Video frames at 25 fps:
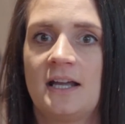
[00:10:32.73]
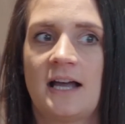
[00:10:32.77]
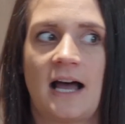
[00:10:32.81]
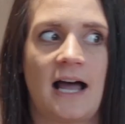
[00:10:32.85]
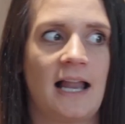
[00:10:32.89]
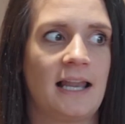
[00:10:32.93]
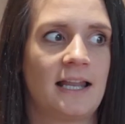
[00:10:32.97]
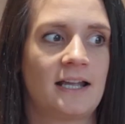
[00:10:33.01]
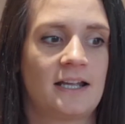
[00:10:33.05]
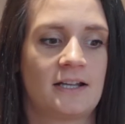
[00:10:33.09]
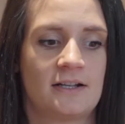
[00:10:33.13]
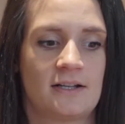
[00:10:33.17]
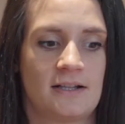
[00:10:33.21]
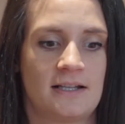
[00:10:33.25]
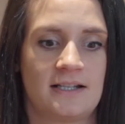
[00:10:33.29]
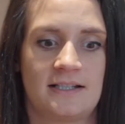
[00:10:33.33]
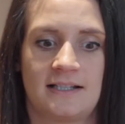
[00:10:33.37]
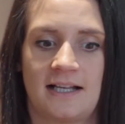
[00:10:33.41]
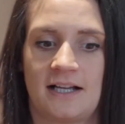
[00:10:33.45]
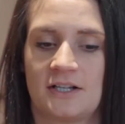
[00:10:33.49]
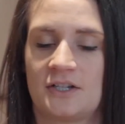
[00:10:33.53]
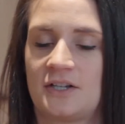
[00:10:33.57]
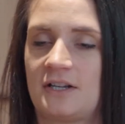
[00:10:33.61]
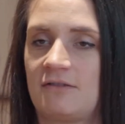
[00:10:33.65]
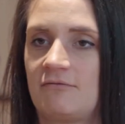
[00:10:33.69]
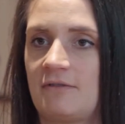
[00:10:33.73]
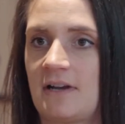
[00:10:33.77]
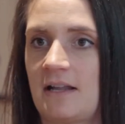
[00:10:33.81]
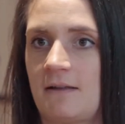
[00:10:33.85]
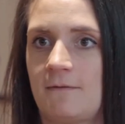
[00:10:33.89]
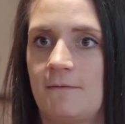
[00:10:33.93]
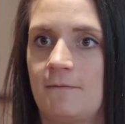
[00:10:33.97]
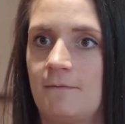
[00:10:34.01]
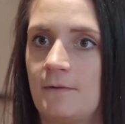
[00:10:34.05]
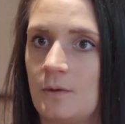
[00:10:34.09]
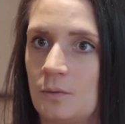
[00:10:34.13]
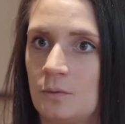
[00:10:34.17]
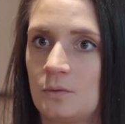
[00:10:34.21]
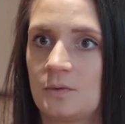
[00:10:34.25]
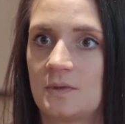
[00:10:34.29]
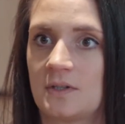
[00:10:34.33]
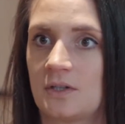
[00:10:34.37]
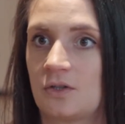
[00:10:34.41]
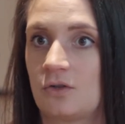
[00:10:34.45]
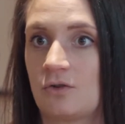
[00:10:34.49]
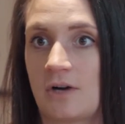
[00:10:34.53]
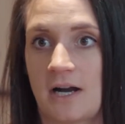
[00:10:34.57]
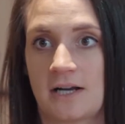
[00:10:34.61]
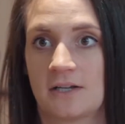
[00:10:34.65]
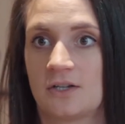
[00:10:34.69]
Allica, this actually really fuels the
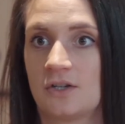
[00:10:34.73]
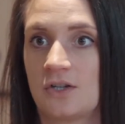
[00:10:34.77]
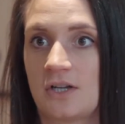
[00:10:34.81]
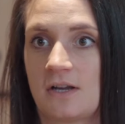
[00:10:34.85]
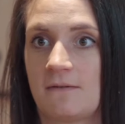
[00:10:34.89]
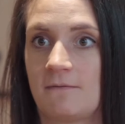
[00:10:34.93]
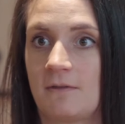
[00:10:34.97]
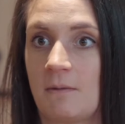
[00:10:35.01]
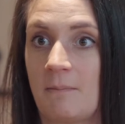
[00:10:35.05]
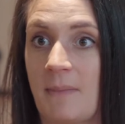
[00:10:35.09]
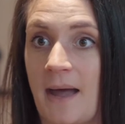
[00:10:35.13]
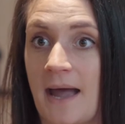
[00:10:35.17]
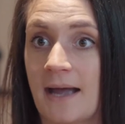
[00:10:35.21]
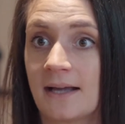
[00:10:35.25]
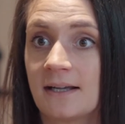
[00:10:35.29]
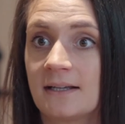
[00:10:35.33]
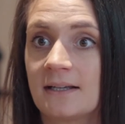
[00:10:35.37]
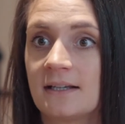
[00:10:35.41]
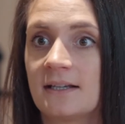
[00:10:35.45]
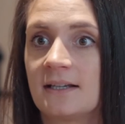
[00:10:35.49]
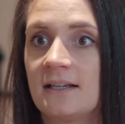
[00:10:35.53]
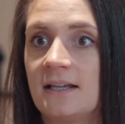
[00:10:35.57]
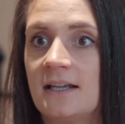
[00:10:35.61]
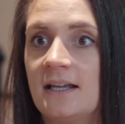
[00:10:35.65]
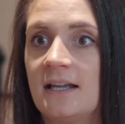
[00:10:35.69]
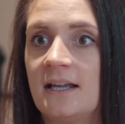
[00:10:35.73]
strategy of the bank.